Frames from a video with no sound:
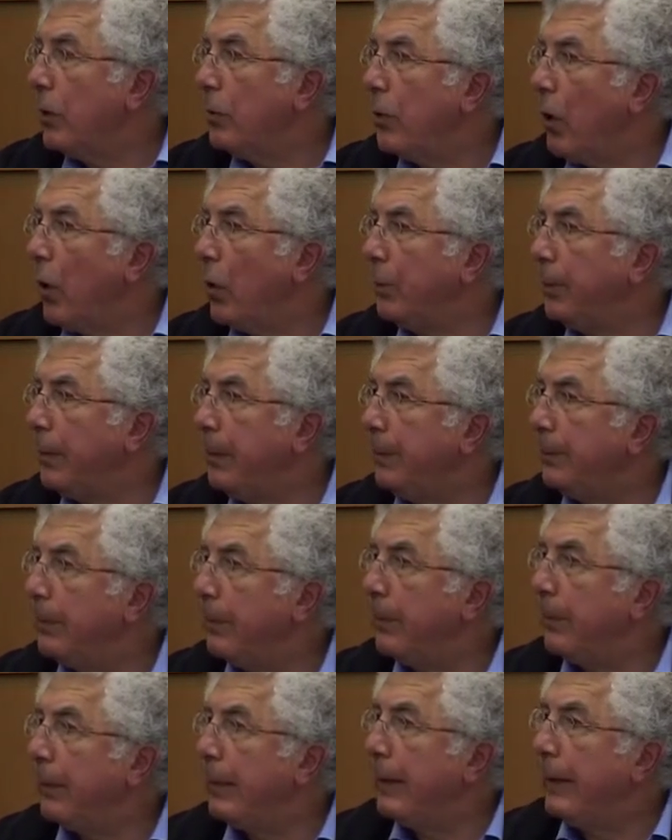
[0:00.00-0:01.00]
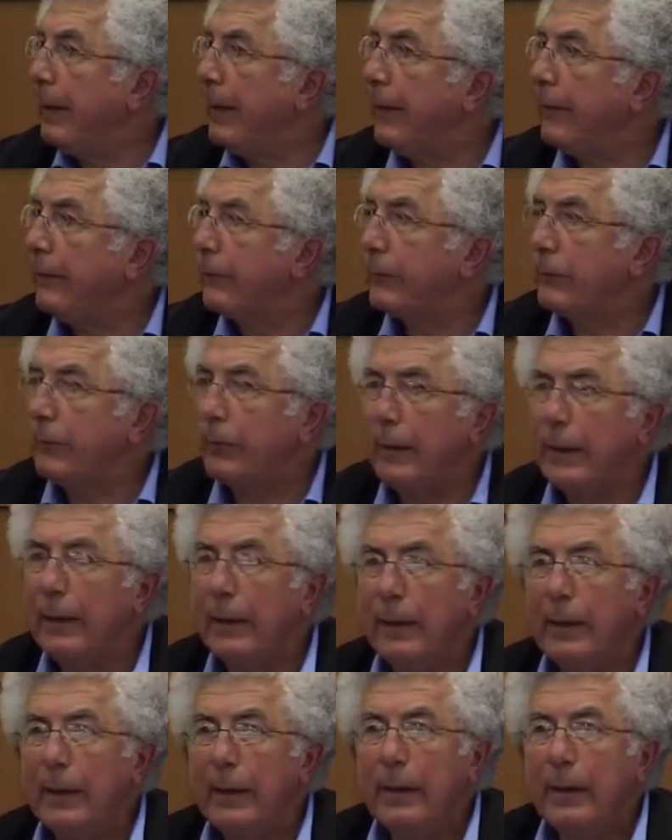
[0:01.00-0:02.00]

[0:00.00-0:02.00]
No people in history